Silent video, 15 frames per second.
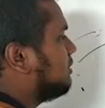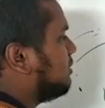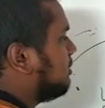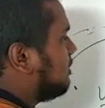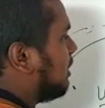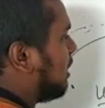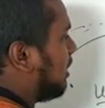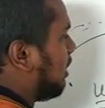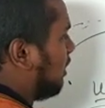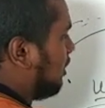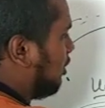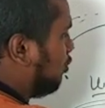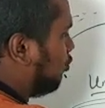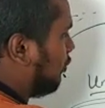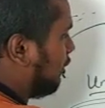the
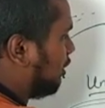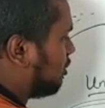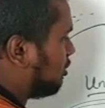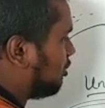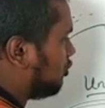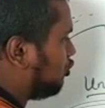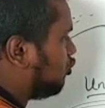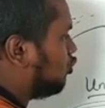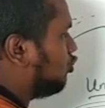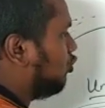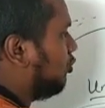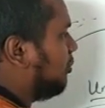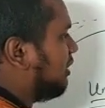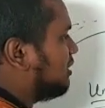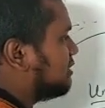unit
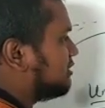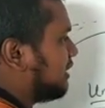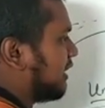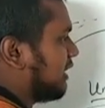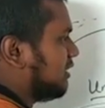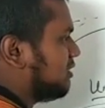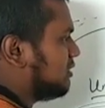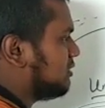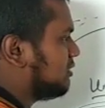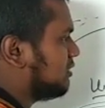joule per second